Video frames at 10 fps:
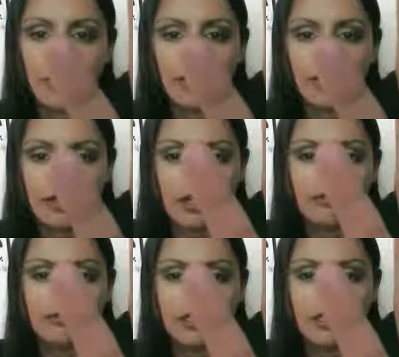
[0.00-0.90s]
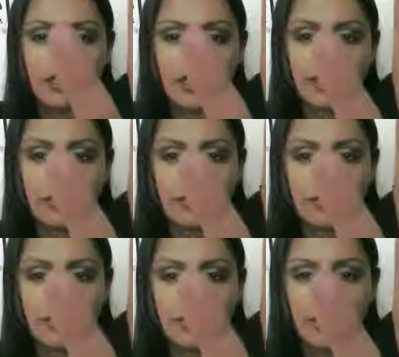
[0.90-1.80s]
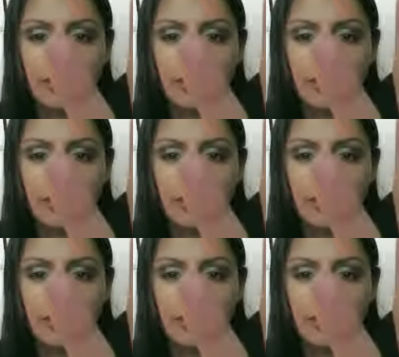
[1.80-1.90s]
colour. I really like that one.